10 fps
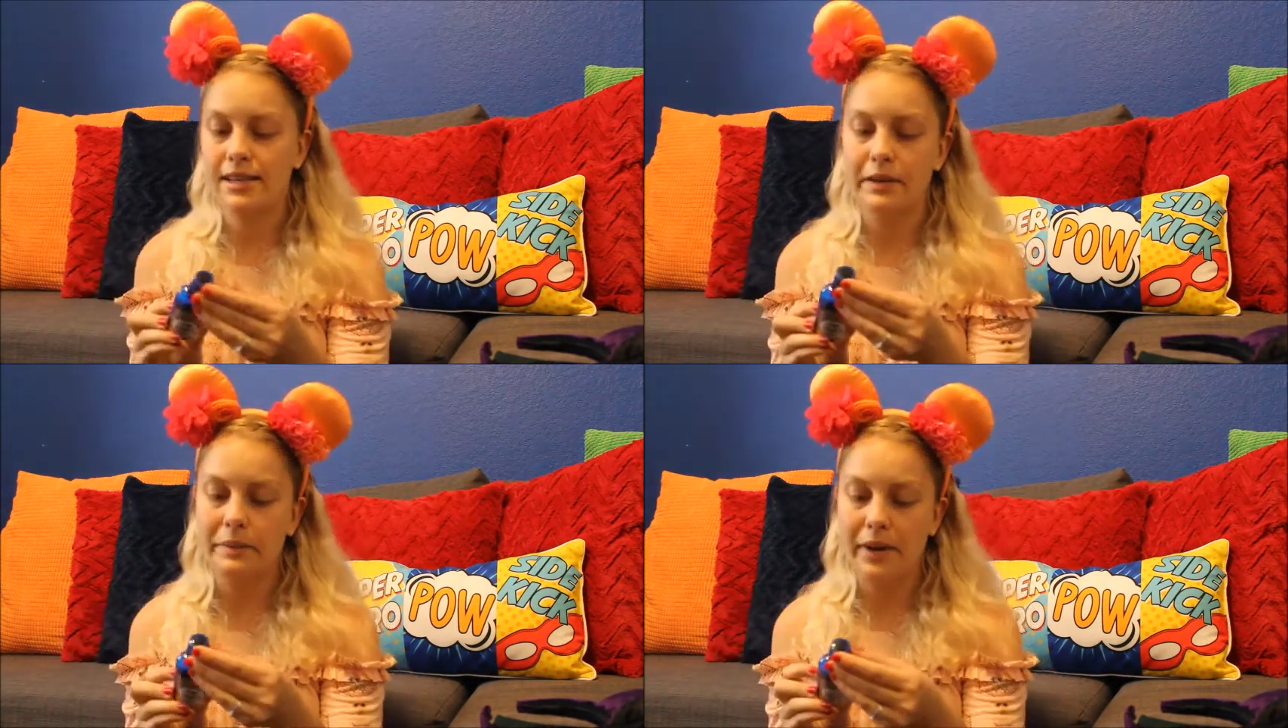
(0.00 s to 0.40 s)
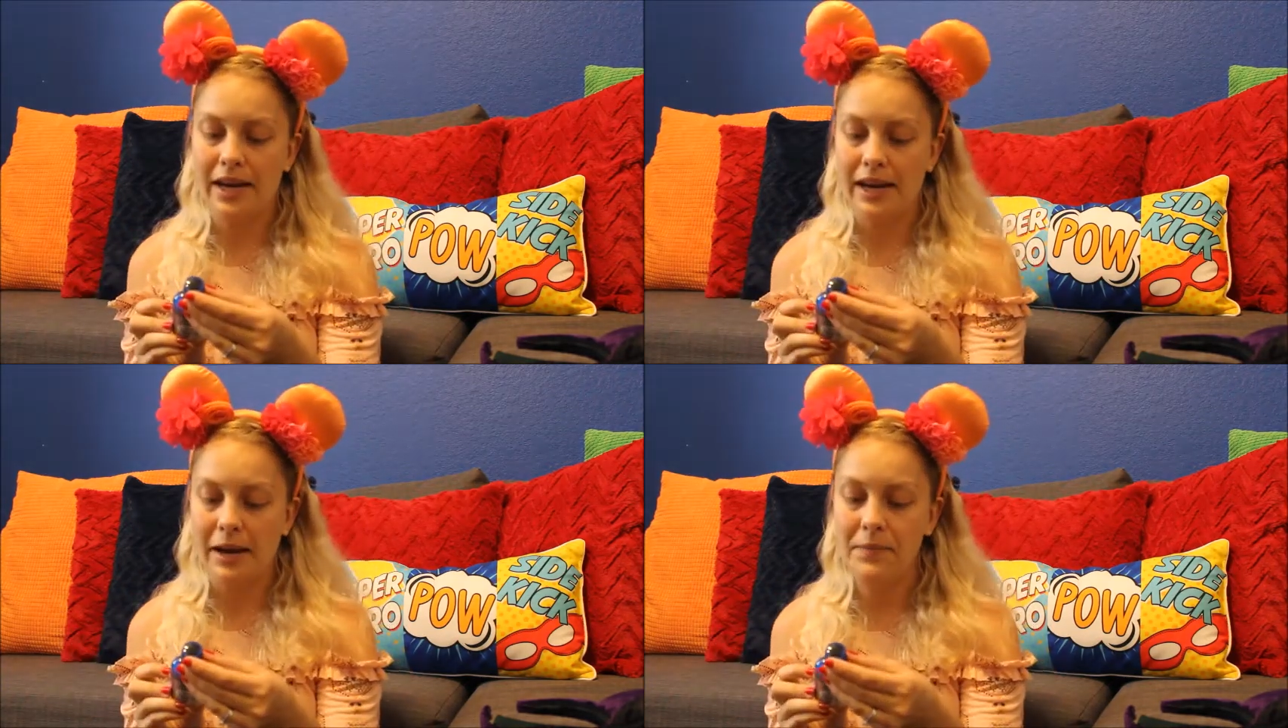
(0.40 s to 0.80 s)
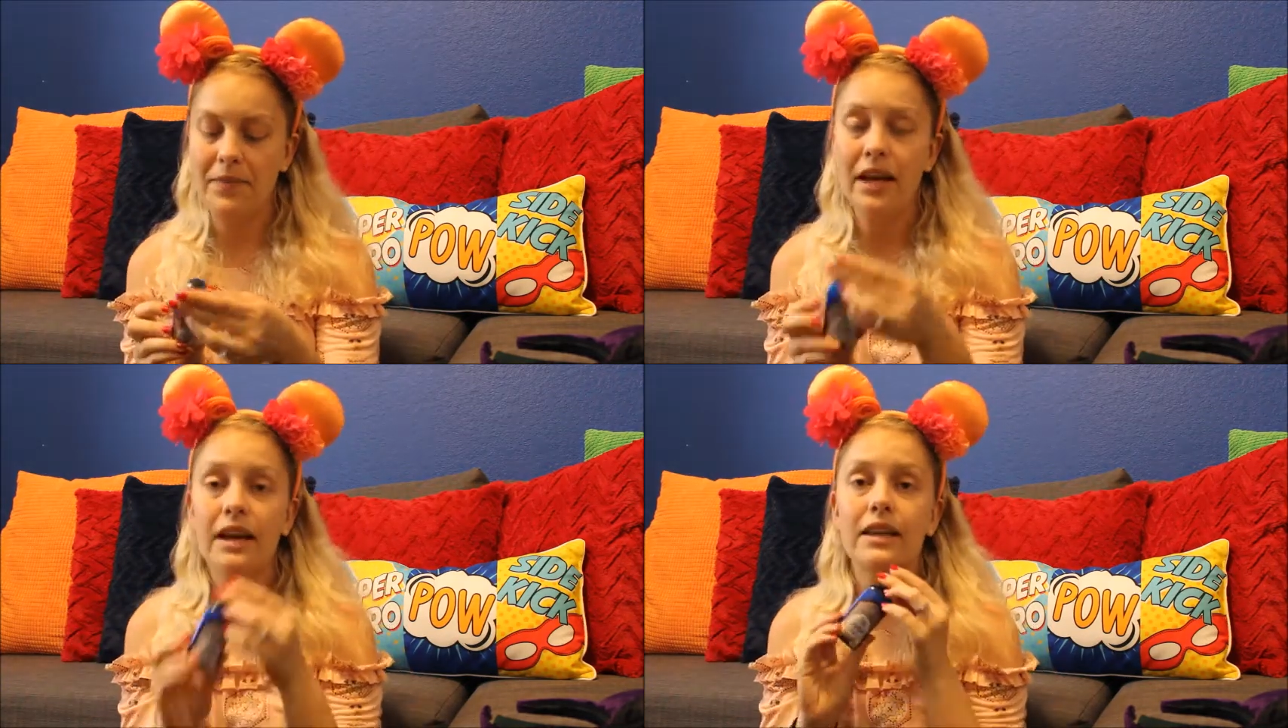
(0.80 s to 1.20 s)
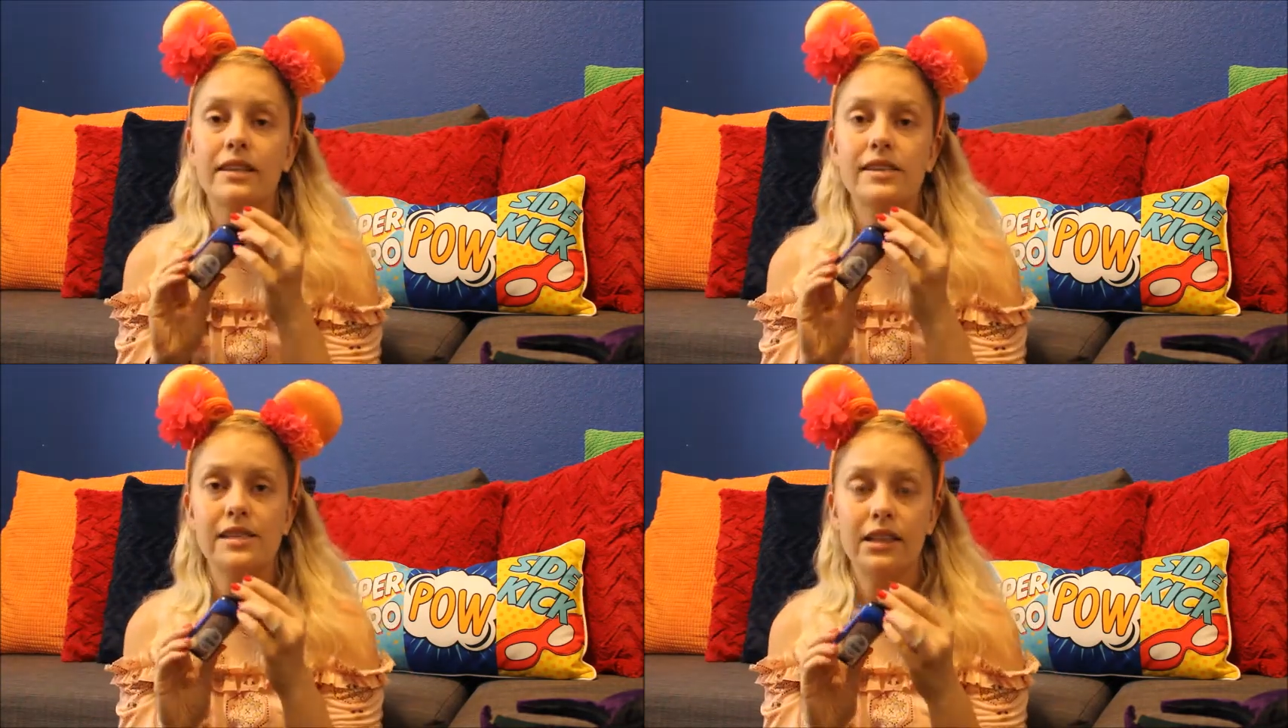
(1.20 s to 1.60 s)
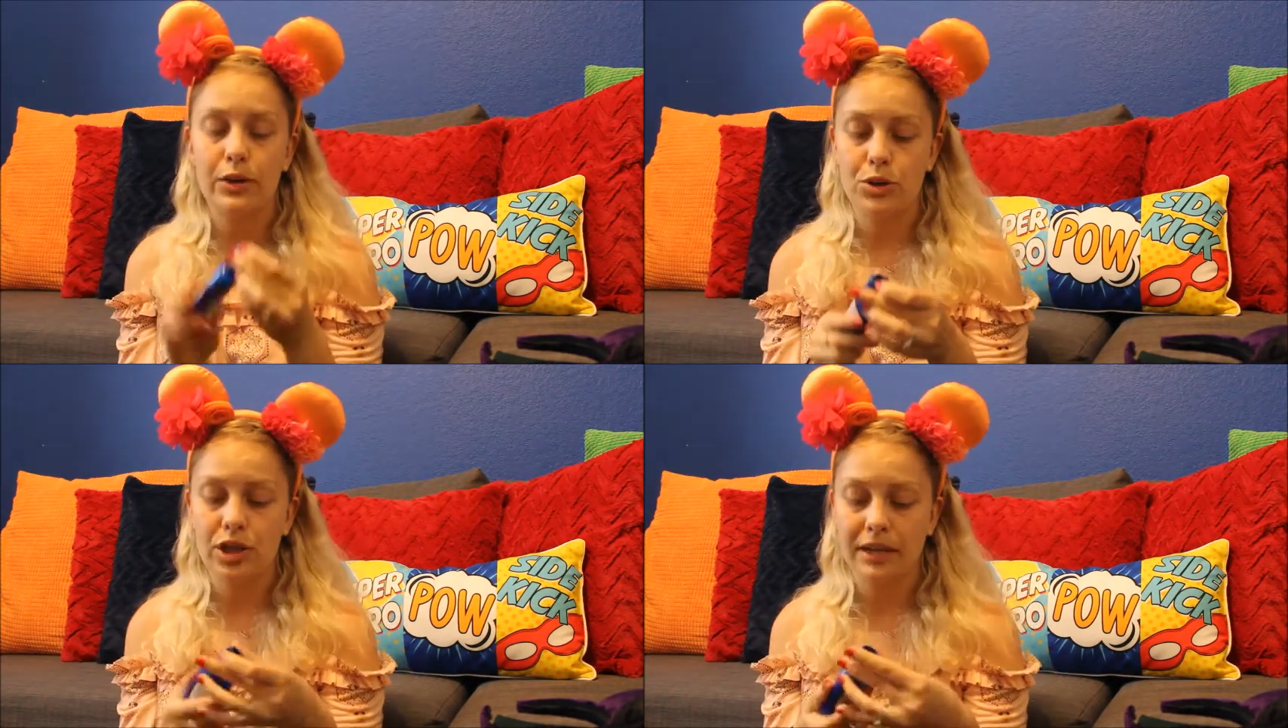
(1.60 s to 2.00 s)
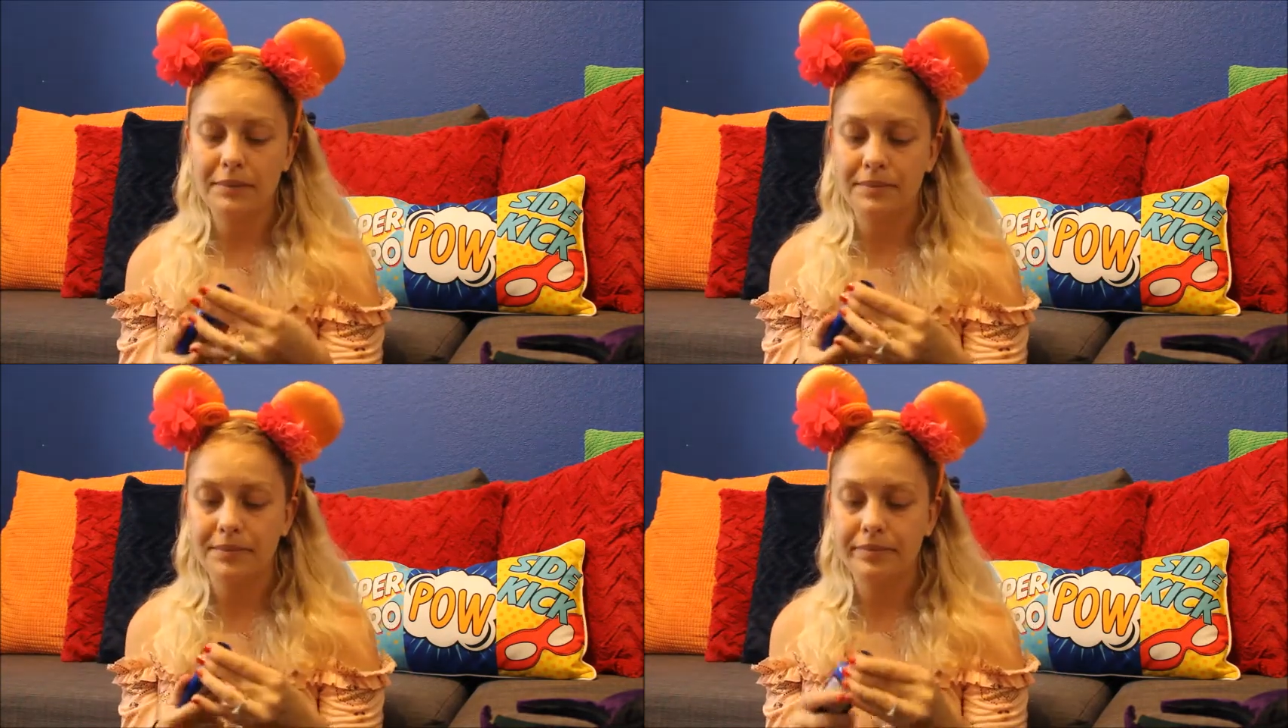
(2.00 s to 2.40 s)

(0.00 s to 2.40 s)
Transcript: of the medium. This is a lotion.